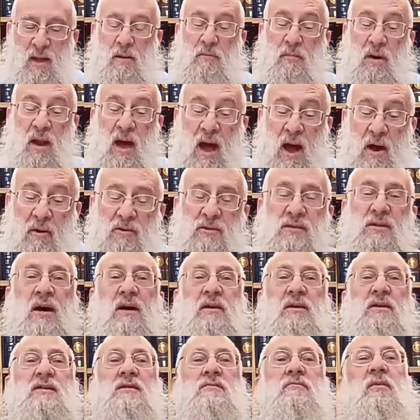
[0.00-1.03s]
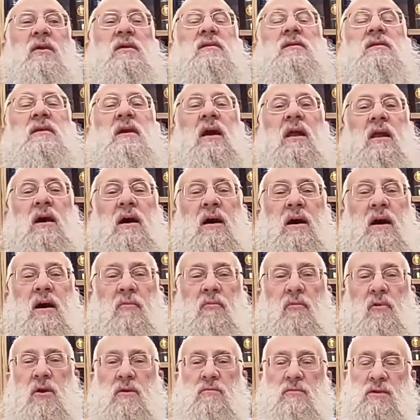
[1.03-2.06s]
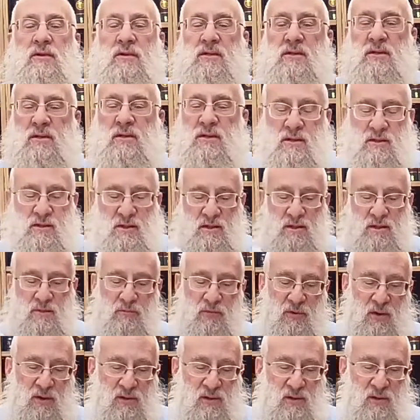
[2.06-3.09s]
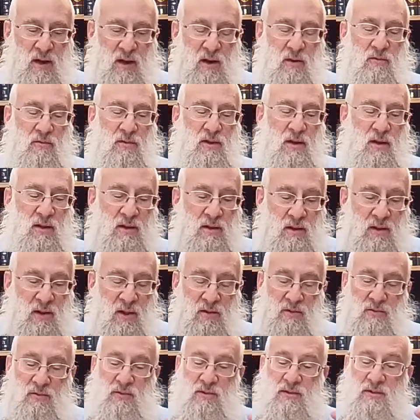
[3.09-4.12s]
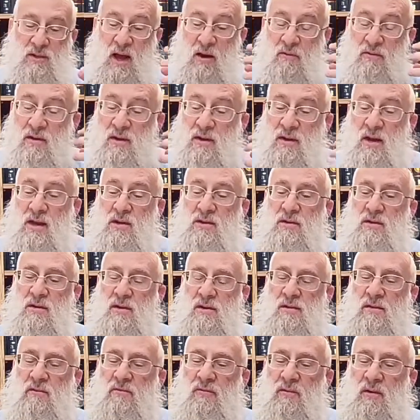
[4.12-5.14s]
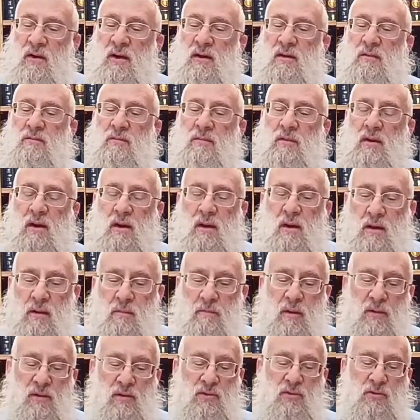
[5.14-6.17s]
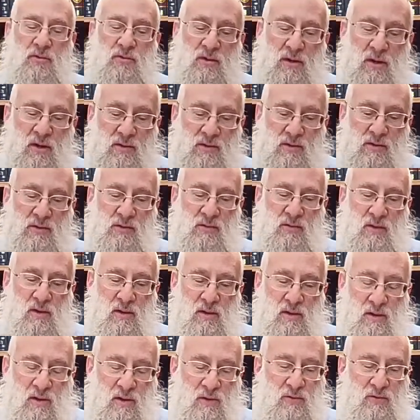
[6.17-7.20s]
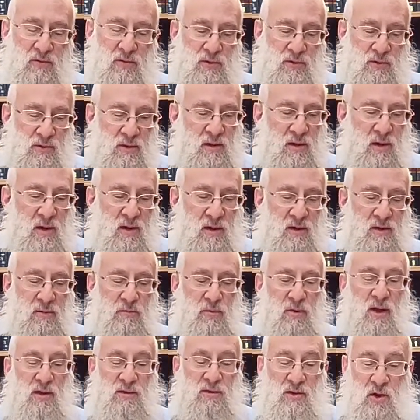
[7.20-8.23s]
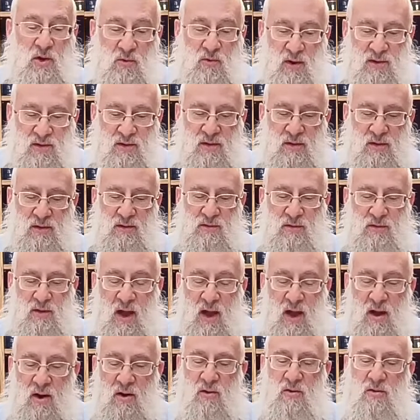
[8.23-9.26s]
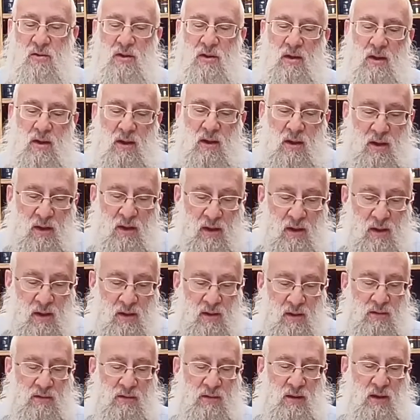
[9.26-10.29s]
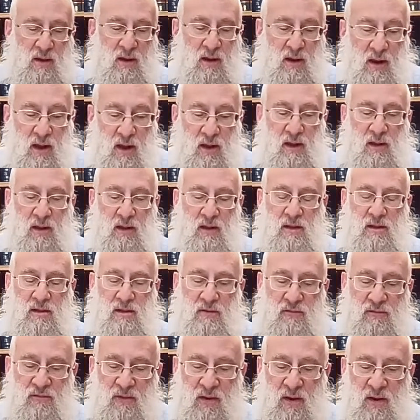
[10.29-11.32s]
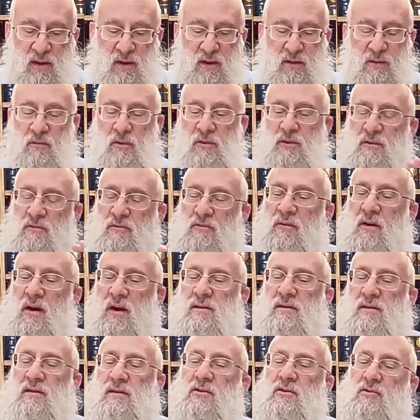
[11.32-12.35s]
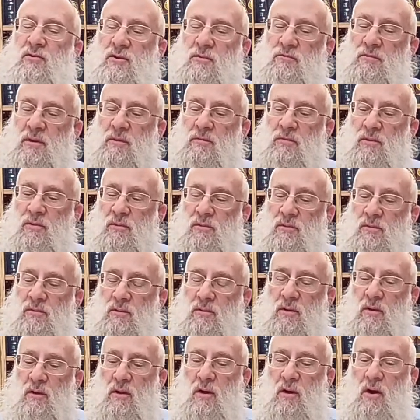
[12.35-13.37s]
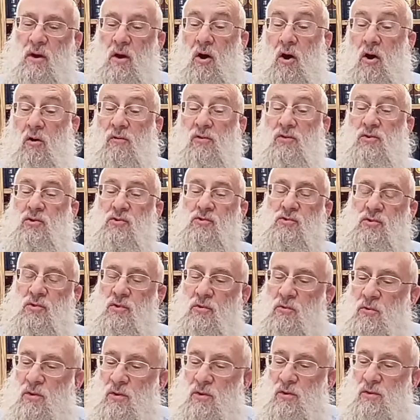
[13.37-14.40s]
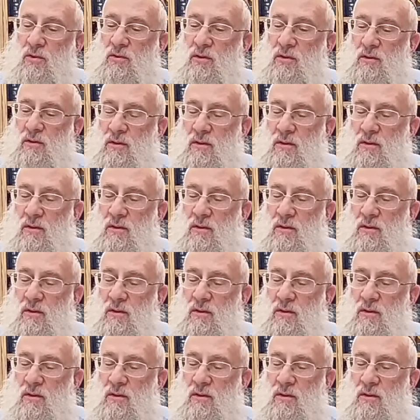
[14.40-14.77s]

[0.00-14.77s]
But how is that expressed in halakha? Where do we see this expression, in other words, how the nation is defined by the Jews in Eretz Yisrael? In other words, to put it as a question, to say, how is halachically defined, what defines the Jewish people? All the Jews in the world